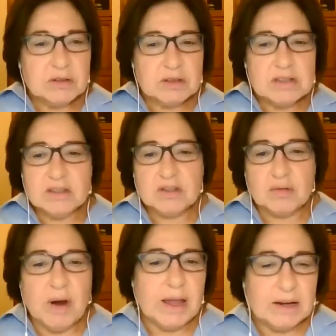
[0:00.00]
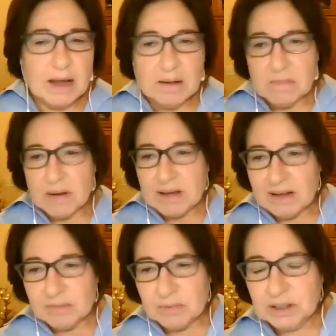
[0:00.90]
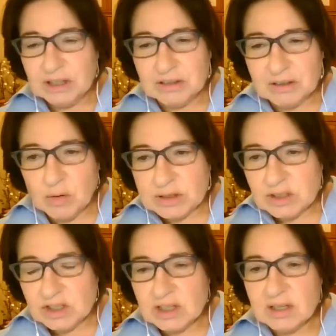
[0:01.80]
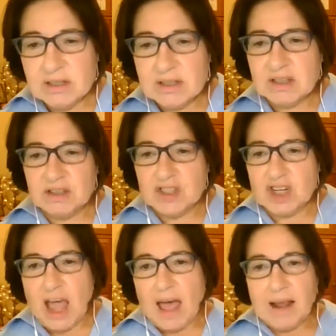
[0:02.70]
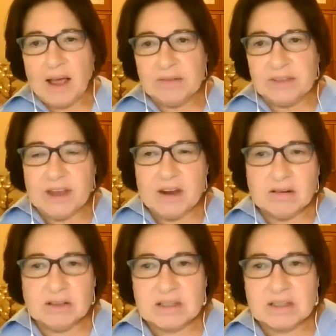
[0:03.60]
This is great. Um, and really good questions, good chat out there.